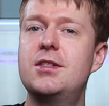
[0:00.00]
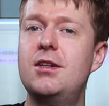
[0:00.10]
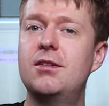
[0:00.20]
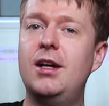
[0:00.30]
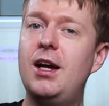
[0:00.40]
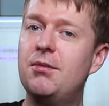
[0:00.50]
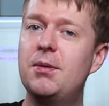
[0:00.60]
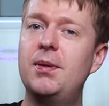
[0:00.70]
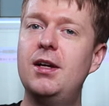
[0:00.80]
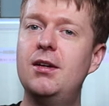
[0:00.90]
So how do
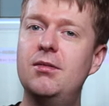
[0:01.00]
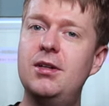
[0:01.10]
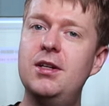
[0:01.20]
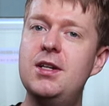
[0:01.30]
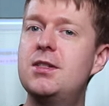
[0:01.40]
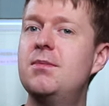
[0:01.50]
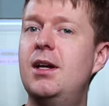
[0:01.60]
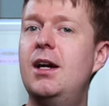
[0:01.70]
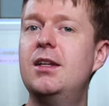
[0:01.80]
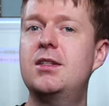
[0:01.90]
we play it? Well, here's some
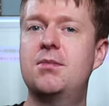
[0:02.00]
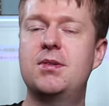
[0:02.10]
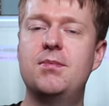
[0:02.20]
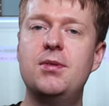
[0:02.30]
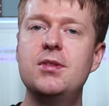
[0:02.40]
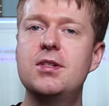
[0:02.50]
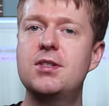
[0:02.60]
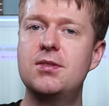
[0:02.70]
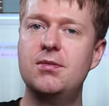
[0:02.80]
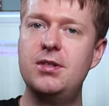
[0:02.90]
handy tips and
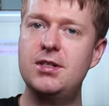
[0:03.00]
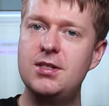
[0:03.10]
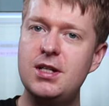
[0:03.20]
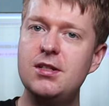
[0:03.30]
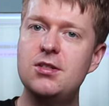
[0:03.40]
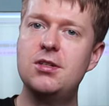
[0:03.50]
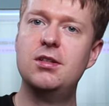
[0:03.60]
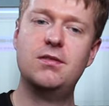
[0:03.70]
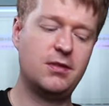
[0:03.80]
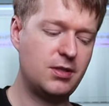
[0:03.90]
pointers. We're in standard
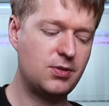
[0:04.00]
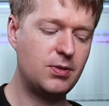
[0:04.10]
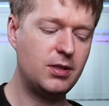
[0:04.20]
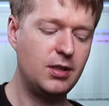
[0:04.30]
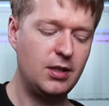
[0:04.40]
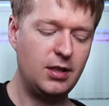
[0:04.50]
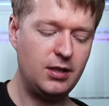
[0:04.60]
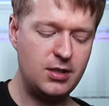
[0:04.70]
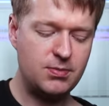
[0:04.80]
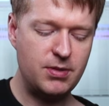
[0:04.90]
tuning for this one,
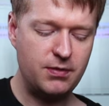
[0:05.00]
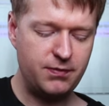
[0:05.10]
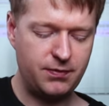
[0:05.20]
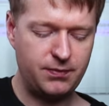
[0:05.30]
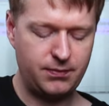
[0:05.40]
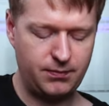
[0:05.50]
and this riff